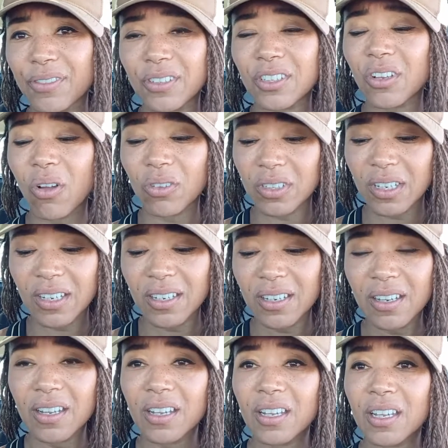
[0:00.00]
salt in.
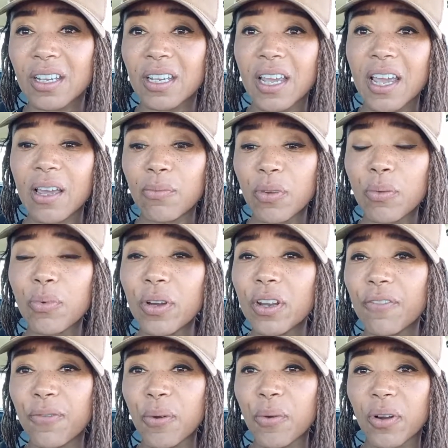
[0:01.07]
And we would
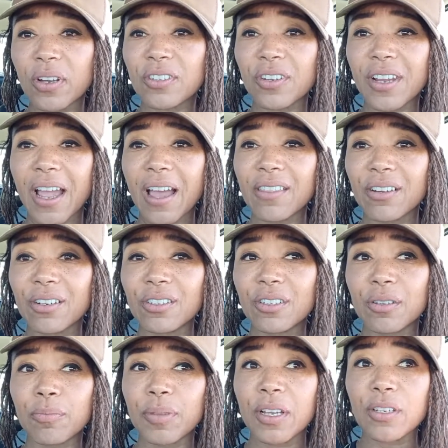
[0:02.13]
if we were hunter-gatherers
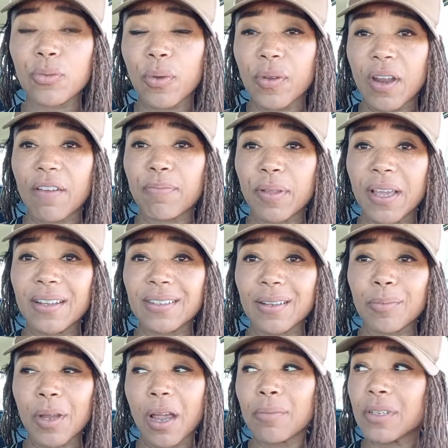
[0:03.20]
because we would have plants
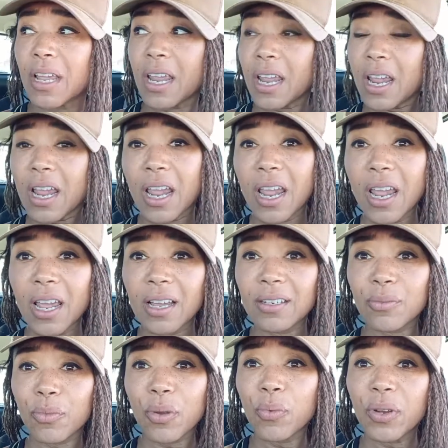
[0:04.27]
sometimes and
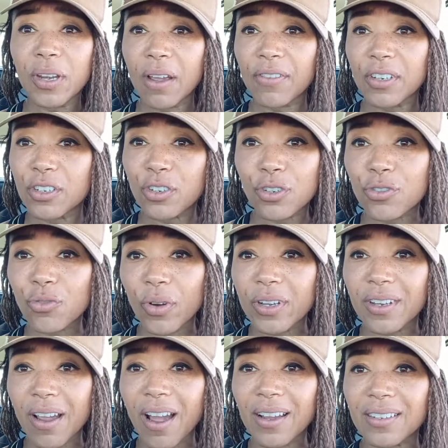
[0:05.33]
we wouldn't have a
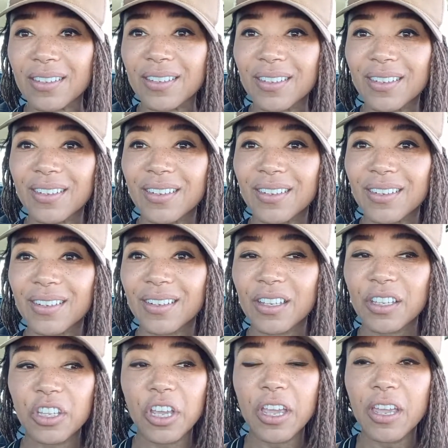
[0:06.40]
destroyed gut.
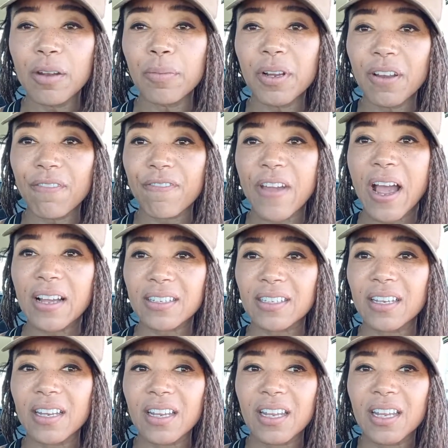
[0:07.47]
The intermittent
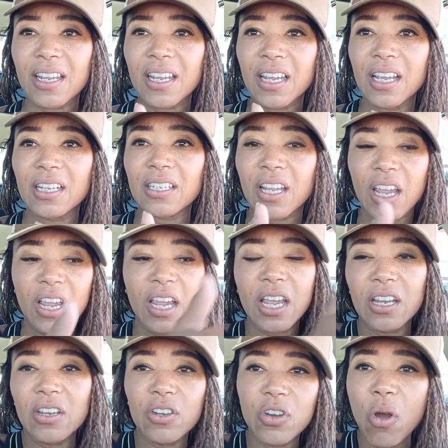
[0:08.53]
fasting is
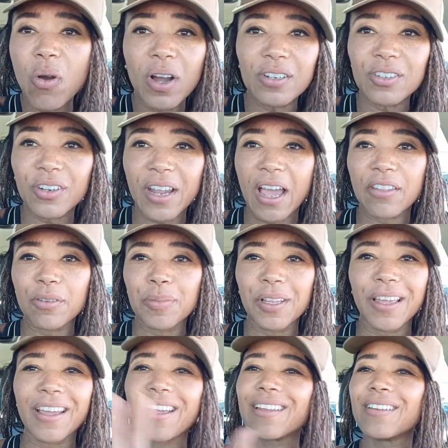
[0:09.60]
no hunter-gatherer be
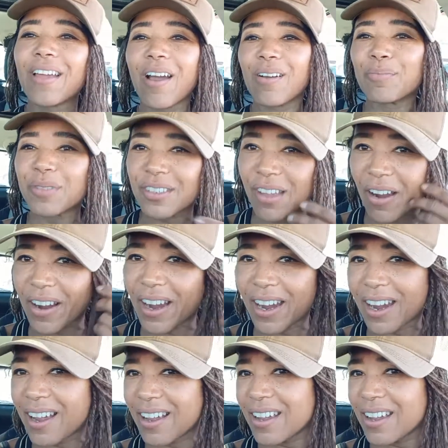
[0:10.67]
like, no, I'm sorry.